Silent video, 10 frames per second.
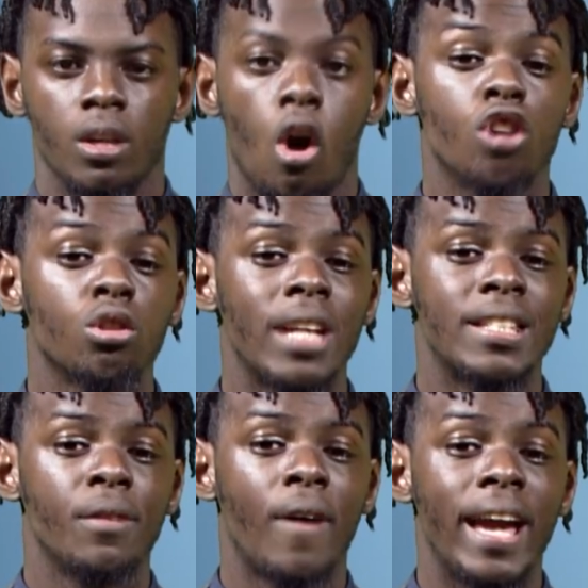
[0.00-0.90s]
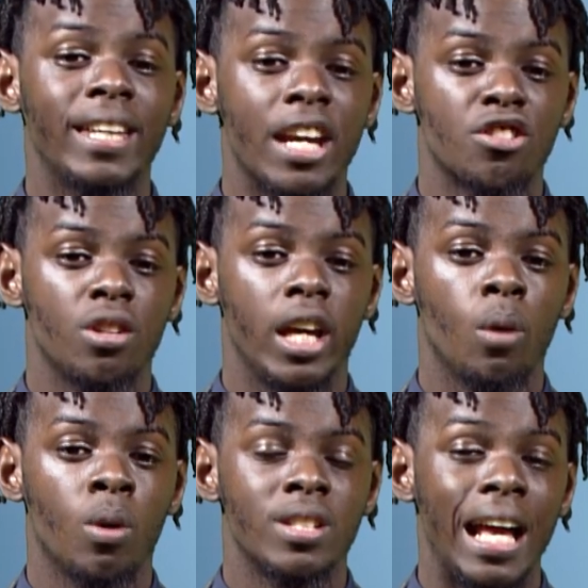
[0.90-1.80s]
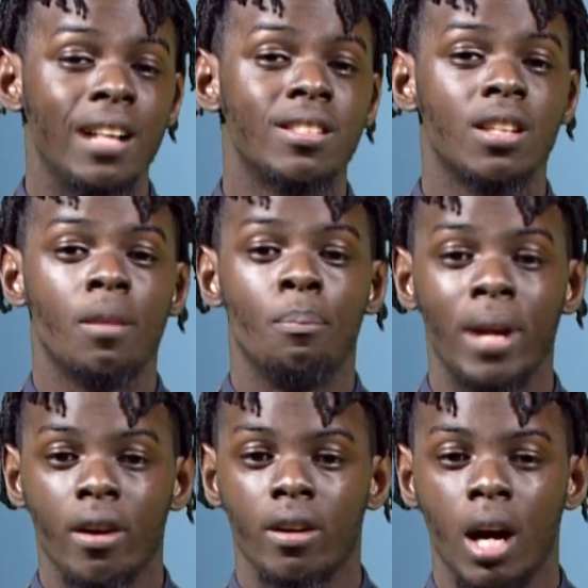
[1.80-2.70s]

Also testifying yesterday was Elston Beard,